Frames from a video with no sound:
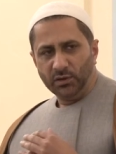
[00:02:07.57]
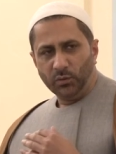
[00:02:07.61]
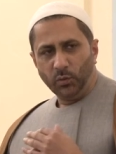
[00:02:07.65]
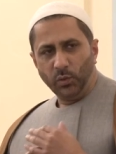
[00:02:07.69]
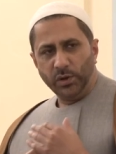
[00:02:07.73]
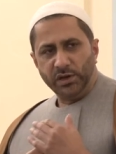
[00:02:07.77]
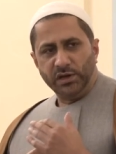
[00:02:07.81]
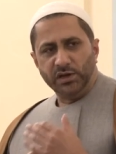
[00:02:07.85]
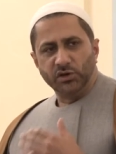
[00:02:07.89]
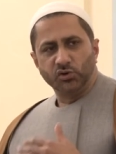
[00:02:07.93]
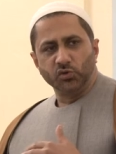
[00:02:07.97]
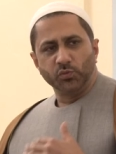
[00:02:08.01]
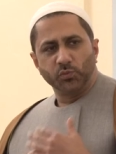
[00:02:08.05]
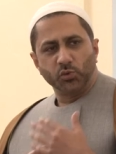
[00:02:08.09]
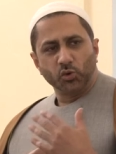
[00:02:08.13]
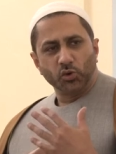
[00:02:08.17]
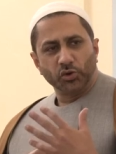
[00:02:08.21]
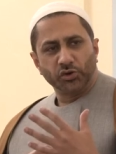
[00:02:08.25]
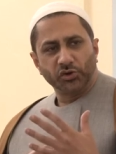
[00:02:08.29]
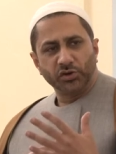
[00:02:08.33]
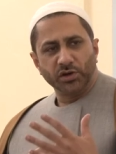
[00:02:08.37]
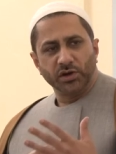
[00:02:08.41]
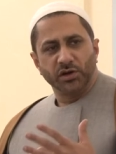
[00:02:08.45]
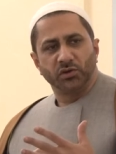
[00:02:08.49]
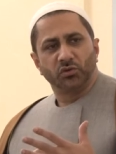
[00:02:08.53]
We need to
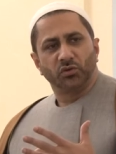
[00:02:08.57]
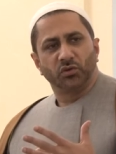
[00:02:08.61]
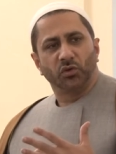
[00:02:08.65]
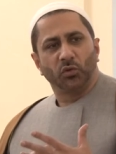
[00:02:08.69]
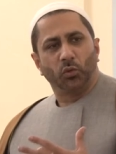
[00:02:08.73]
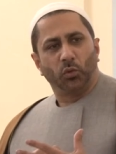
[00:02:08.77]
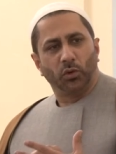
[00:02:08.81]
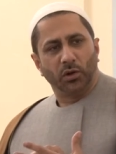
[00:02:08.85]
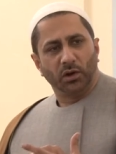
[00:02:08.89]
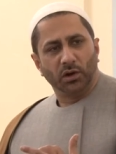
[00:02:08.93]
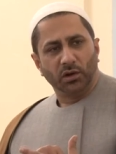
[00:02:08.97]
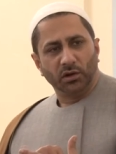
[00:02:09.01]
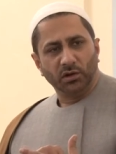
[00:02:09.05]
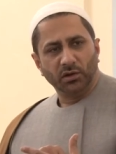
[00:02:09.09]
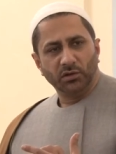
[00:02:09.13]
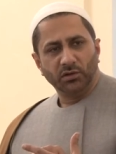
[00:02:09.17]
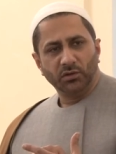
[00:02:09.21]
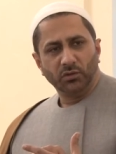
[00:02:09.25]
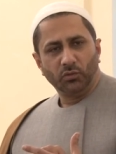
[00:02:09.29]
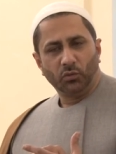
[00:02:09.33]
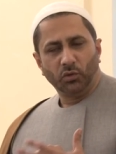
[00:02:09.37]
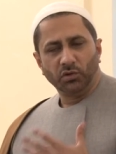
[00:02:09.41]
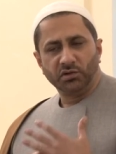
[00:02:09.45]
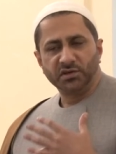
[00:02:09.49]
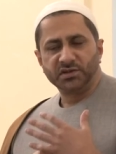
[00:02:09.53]
portray to the
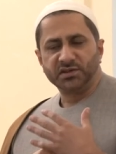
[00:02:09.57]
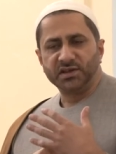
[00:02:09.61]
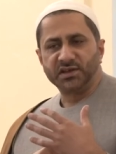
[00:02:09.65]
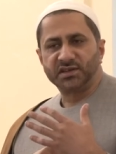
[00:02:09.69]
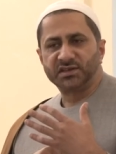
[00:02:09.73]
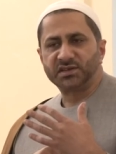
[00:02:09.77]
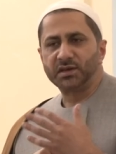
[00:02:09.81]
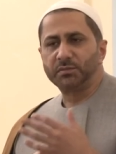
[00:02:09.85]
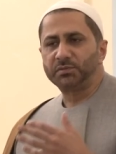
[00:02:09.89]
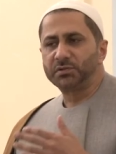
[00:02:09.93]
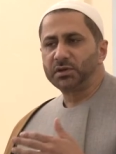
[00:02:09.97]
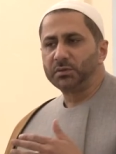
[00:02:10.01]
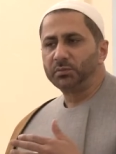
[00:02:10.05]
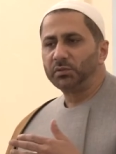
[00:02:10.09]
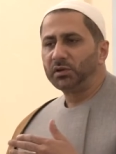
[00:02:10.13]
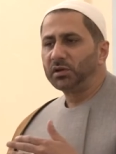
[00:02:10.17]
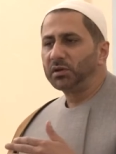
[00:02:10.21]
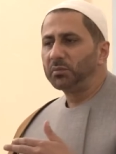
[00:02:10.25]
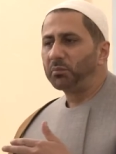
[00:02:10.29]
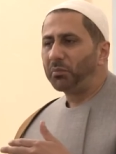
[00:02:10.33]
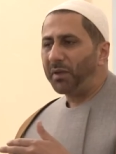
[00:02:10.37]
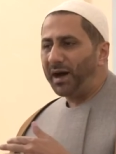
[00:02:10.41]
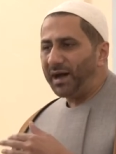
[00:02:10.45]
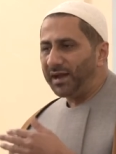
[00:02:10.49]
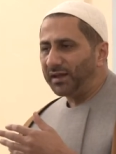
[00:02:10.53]
world what is
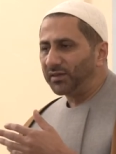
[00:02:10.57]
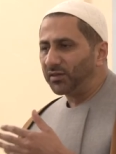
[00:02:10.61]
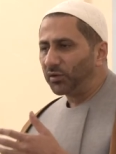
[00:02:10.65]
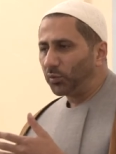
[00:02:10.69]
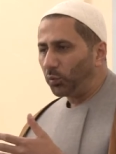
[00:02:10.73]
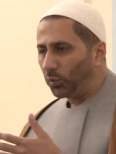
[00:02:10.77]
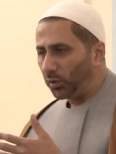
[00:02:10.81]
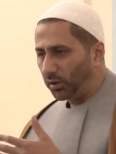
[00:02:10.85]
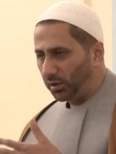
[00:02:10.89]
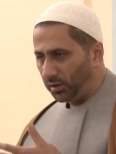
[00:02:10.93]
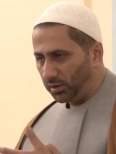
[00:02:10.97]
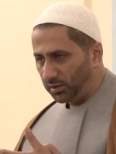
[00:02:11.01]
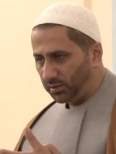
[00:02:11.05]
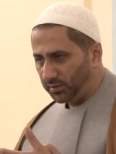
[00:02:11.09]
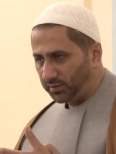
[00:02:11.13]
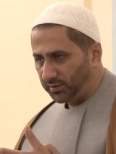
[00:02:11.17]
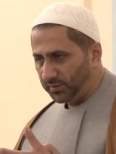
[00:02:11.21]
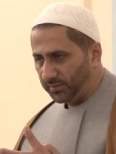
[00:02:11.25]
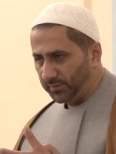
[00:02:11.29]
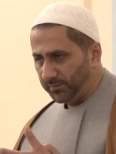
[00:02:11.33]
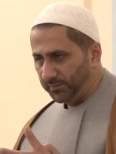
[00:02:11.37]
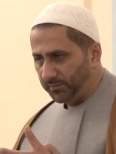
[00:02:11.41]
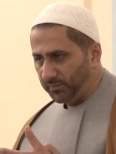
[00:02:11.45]
acceptable by the world,